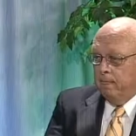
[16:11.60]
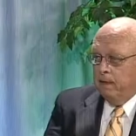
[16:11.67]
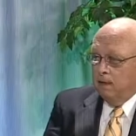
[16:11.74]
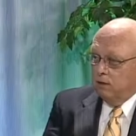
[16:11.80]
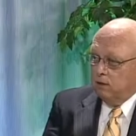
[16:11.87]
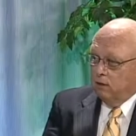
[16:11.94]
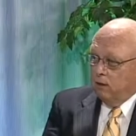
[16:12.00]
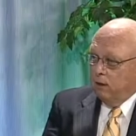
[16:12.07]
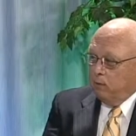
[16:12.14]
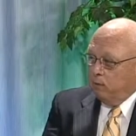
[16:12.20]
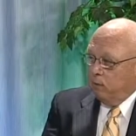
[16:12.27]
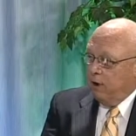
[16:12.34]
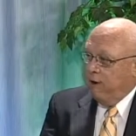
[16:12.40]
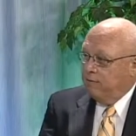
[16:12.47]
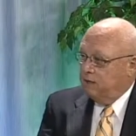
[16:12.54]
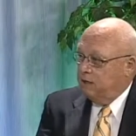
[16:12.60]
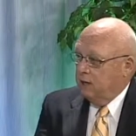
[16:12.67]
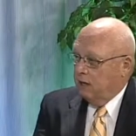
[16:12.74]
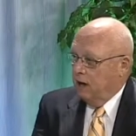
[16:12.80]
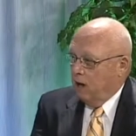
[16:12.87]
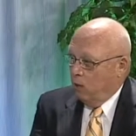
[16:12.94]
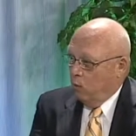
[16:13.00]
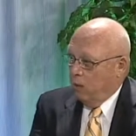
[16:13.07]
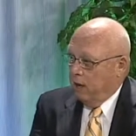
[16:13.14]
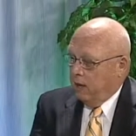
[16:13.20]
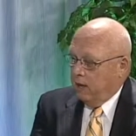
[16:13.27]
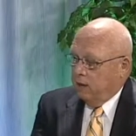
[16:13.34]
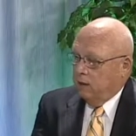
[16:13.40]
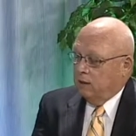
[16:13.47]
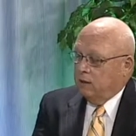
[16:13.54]
And so they would gravitate our
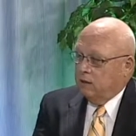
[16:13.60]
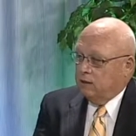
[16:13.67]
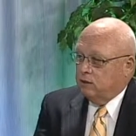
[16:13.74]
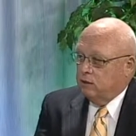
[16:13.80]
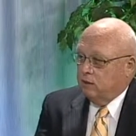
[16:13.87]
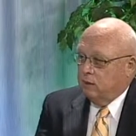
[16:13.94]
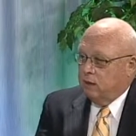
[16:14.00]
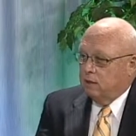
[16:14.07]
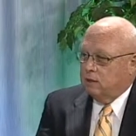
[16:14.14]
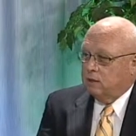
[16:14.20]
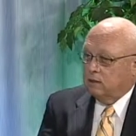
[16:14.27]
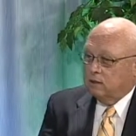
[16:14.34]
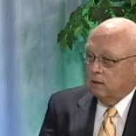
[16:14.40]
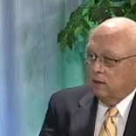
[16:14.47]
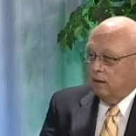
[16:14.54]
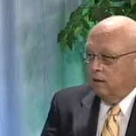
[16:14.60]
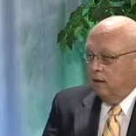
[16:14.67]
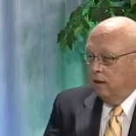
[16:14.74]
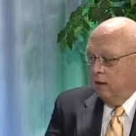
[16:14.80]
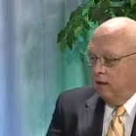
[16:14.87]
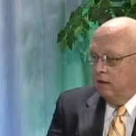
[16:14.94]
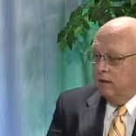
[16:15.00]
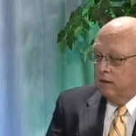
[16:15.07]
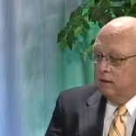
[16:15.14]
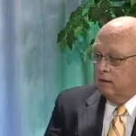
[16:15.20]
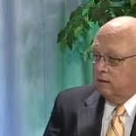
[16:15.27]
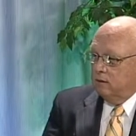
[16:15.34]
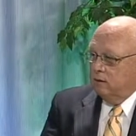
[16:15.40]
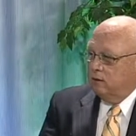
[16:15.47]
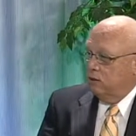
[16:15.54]
way in, in so many instances. And
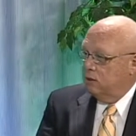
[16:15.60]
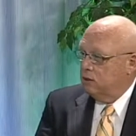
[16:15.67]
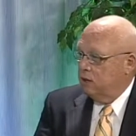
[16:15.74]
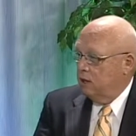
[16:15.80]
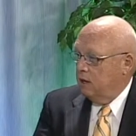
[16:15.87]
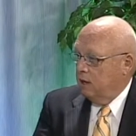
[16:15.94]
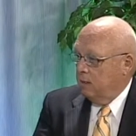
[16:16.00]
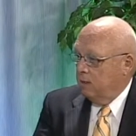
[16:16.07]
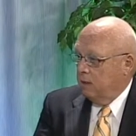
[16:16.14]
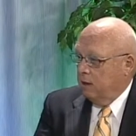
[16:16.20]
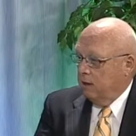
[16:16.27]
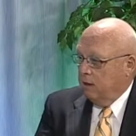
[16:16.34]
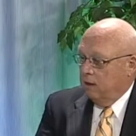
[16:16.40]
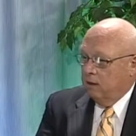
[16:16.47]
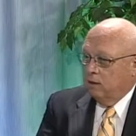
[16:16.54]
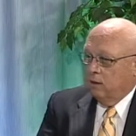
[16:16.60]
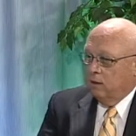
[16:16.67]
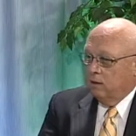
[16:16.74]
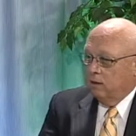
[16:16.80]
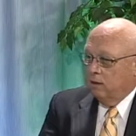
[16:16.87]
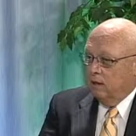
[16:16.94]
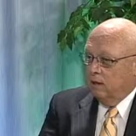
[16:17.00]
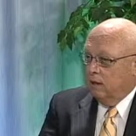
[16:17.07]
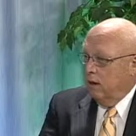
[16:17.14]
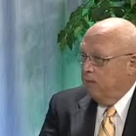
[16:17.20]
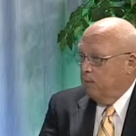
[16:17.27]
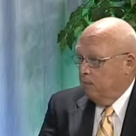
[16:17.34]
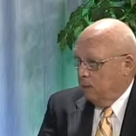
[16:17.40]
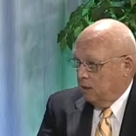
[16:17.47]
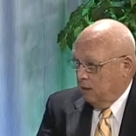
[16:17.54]
that's the church can help there, and, and, and
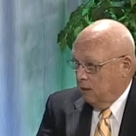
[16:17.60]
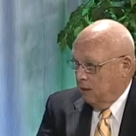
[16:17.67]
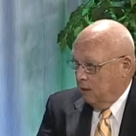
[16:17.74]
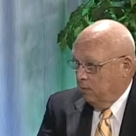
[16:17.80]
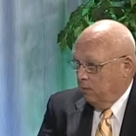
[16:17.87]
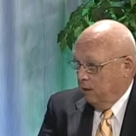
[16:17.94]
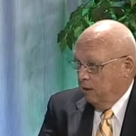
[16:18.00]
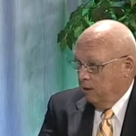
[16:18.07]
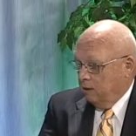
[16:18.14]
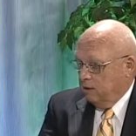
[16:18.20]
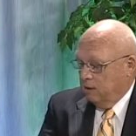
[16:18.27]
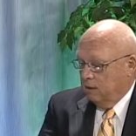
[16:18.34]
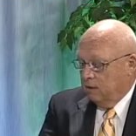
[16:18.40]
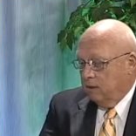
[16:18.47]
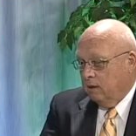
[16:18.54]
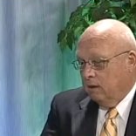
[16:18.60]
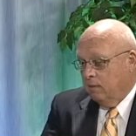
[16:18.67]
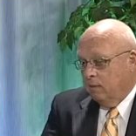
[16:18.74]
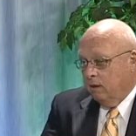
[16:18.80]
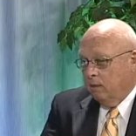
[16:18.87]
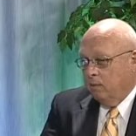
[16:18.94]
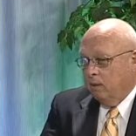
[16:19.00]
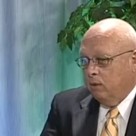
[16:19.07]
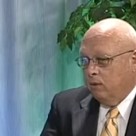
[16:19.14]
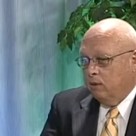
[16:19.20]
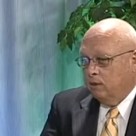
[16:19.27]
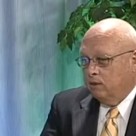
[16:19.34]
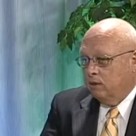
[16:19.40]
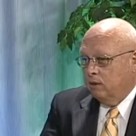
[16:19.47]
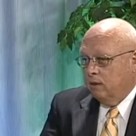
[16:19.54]
government can help there in, in, in many
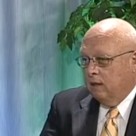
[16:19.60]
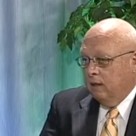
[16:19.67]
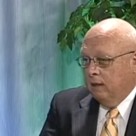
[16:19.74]
ways too.